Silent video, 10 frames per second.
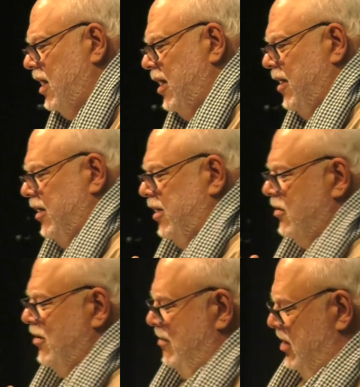uh,
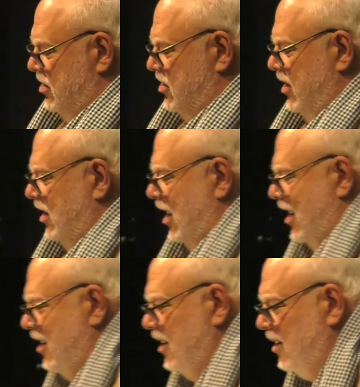another image that
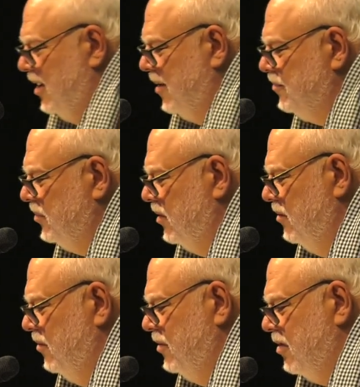I um,
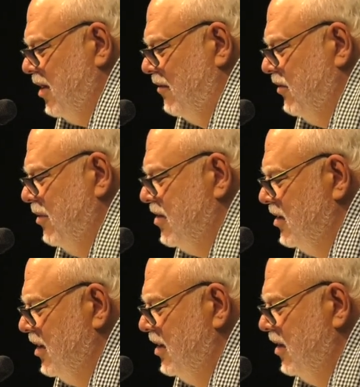discovered
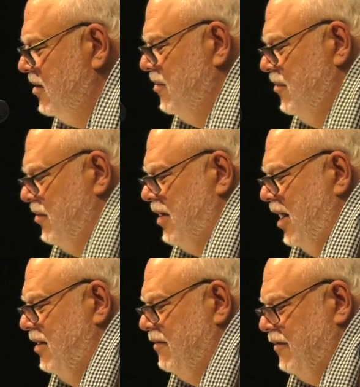recently that
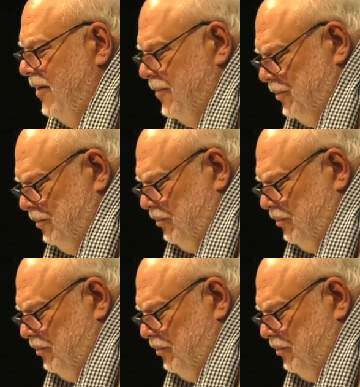kind of um,